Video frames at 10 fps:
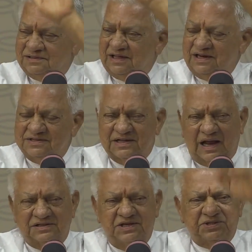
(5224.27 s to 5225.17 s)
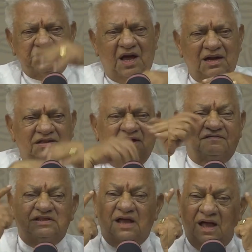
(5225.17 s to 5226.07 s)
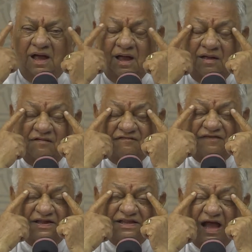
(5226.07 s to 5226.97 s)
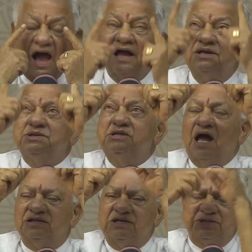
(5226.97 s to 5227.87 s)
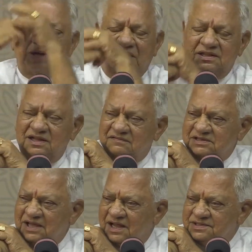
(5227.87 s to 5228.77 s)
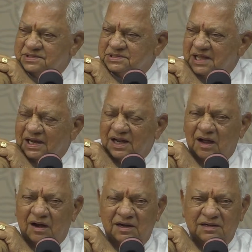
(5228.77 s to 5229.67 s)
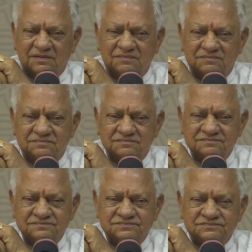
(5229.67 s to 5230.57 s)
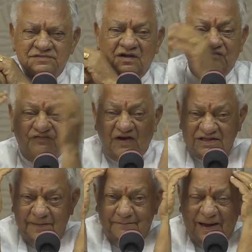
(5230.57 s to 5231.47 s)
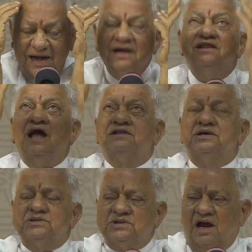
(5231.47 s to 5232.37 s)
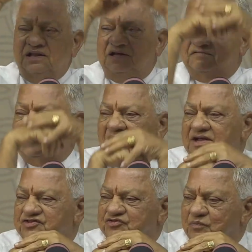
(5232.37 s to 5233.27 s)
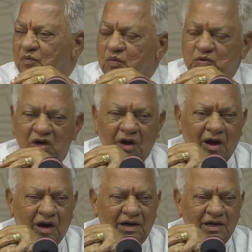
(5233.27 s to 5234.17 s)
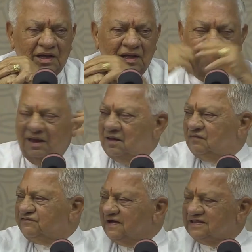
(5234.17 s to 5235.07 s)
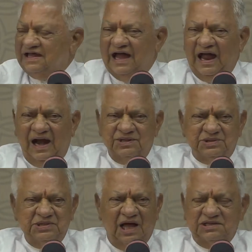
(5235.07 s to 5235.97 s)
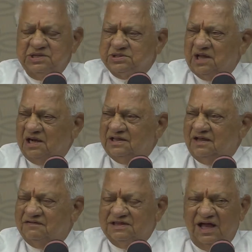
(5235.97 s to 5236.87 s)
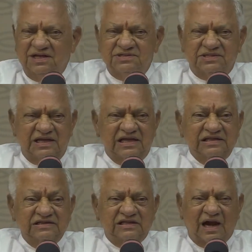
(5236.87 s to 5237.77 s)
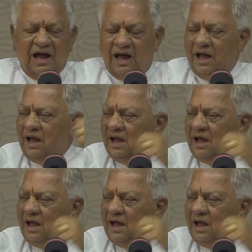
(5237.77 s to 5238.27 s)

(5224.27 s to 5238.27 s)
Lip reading: there is an Adhisthana Devata. For the eyes, the Adhisthana Devata is a sun god. For the mind, the Adhisthana Devata is moon god. For the hands, the Adhisthana Devata is Indra.